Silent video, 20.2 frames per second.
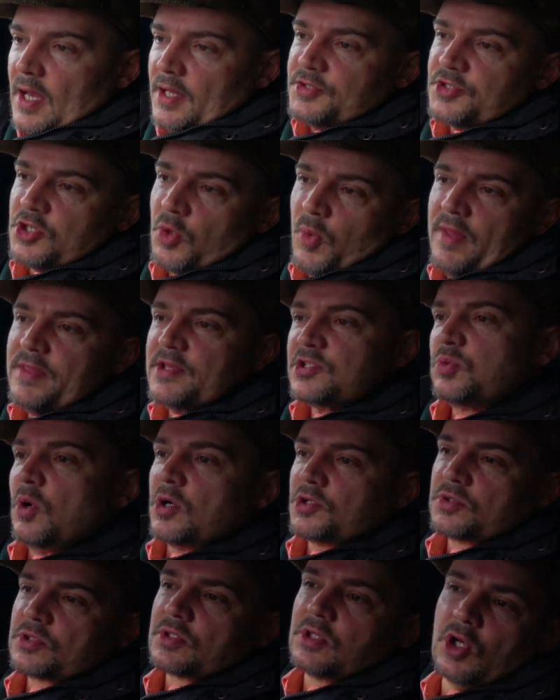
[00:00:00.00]
And so when this
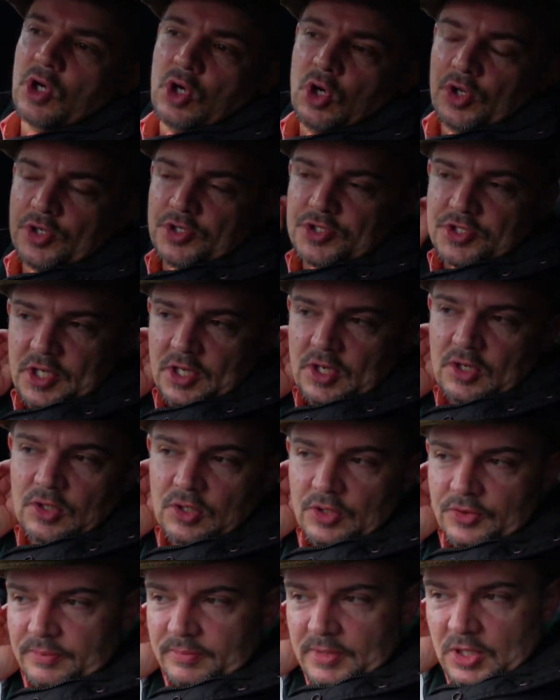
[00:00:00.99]
watch was launched, I
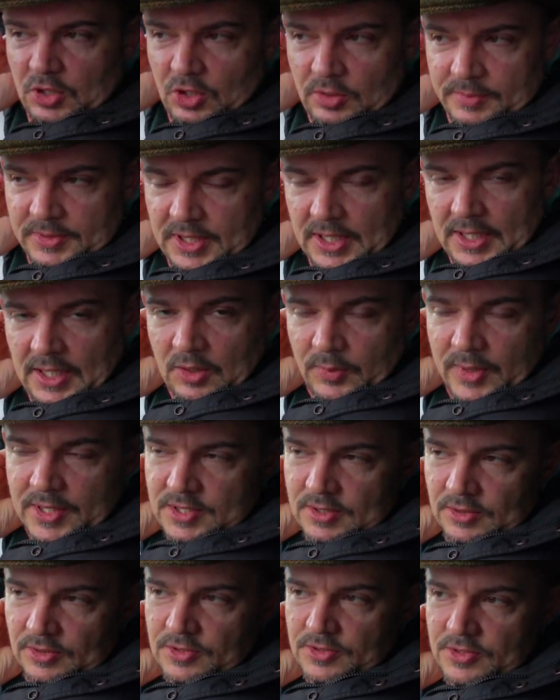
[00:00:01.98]
called I called my dealer
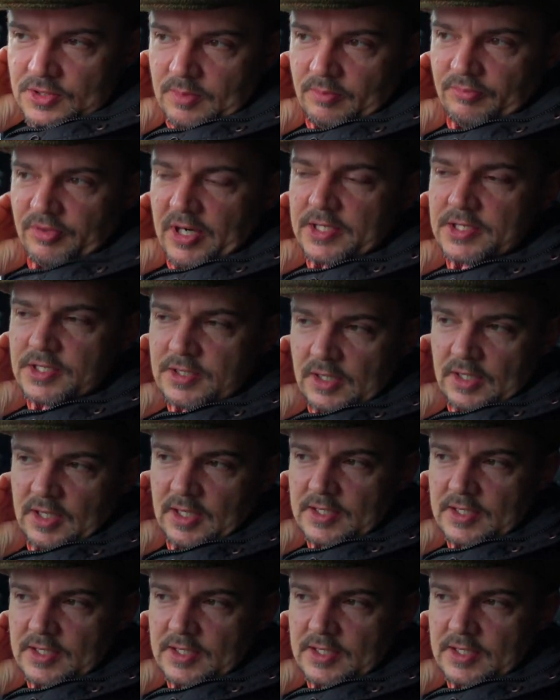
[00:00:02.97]
Whittles and Preston,